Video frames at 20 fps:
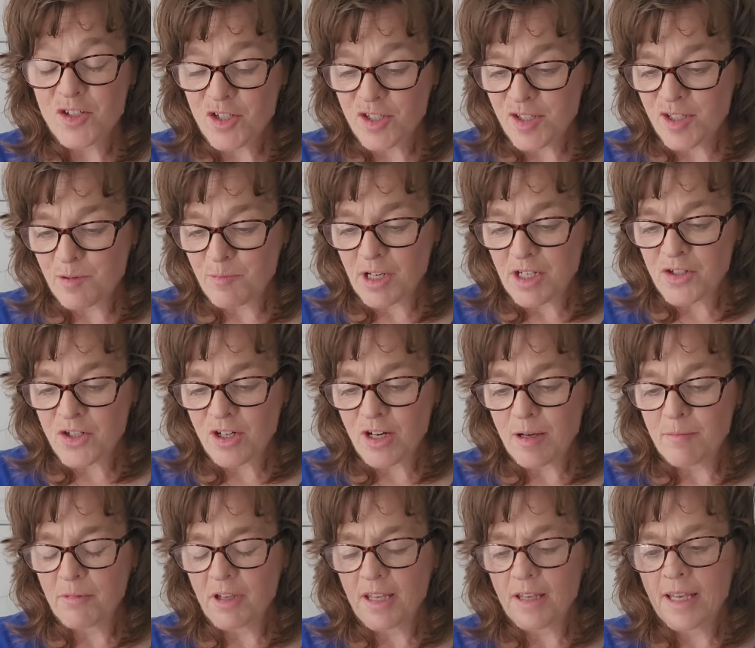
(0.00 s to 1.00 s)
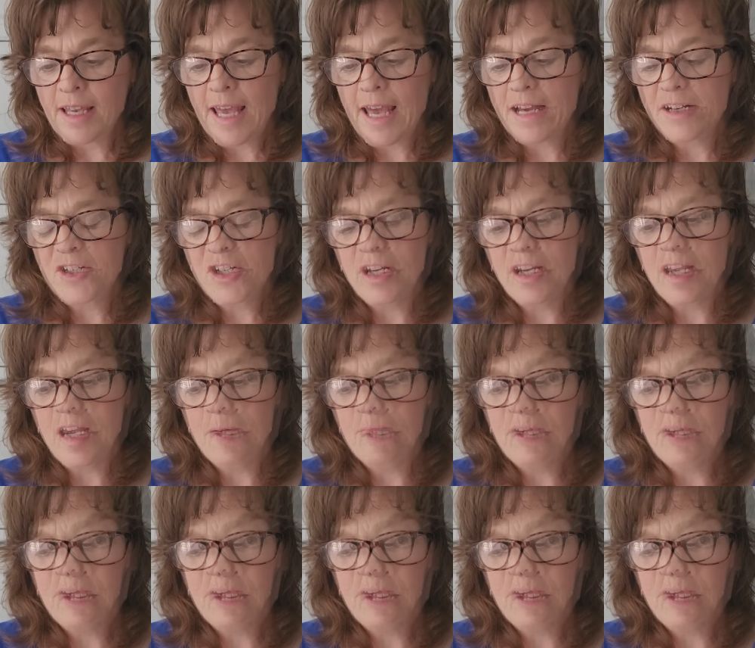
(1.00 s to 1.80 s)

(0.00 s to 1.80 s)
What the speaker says: just to make sure I'm catching up.